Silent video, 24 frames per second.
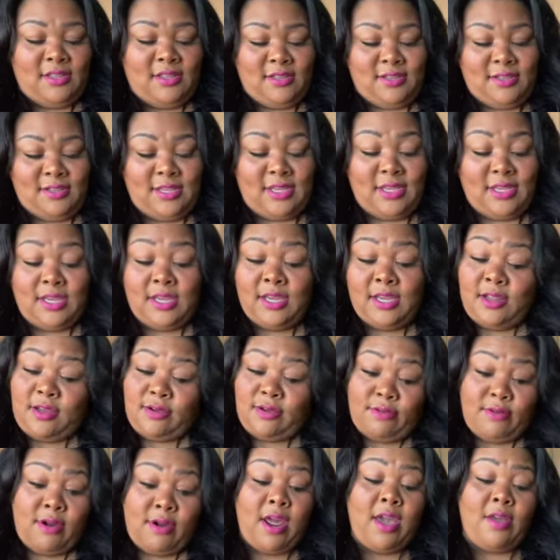and get it
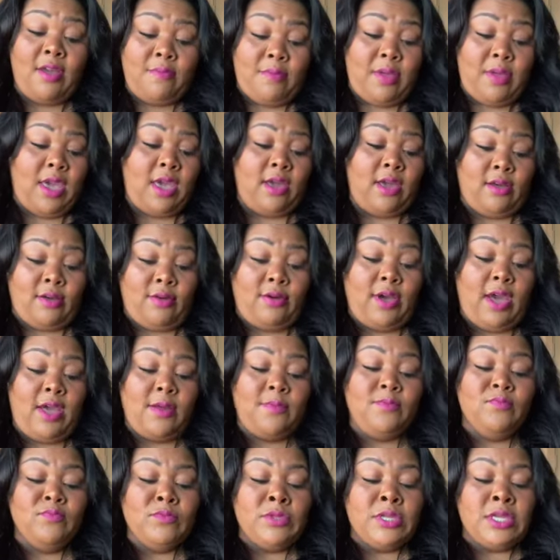right back,
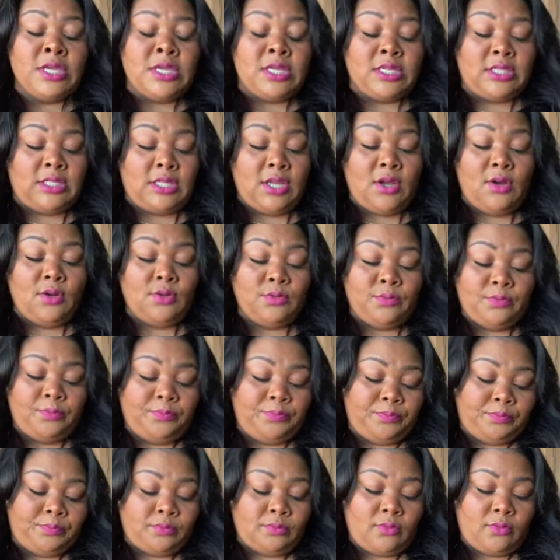okay? So
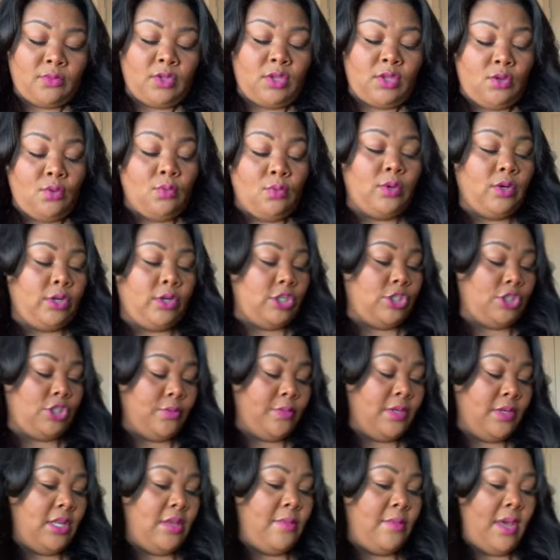you will get your
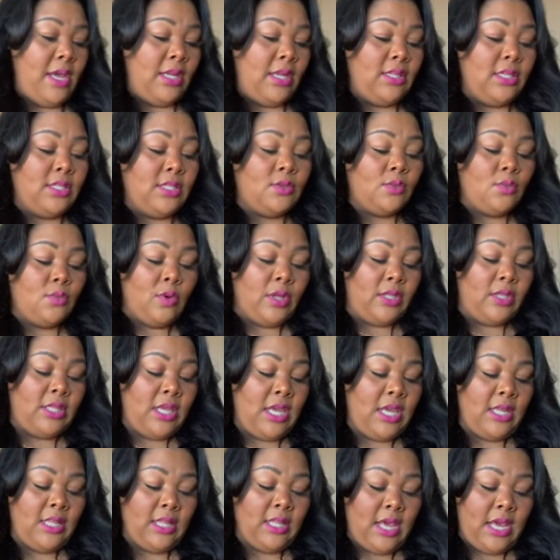money back. That's one
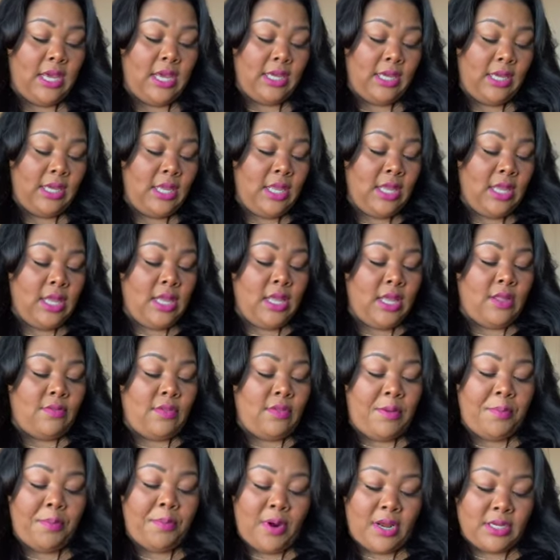thing, like,
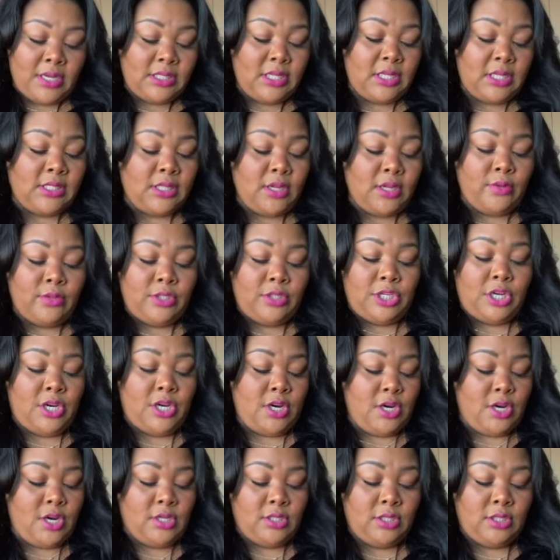they process their
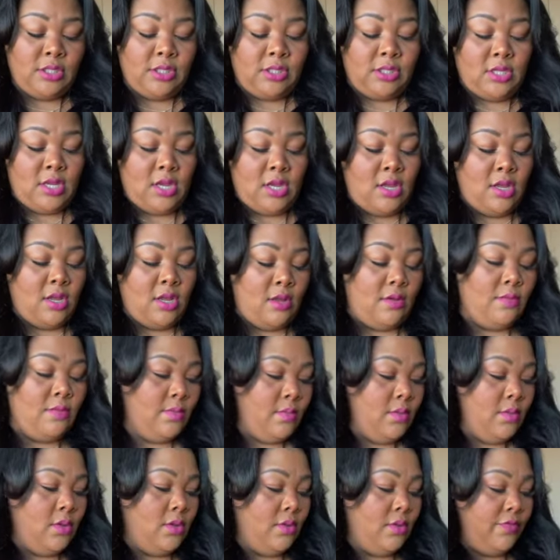returns
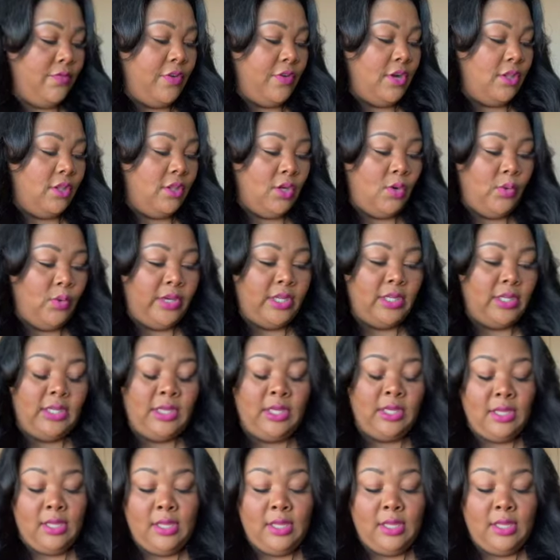fairly quickly.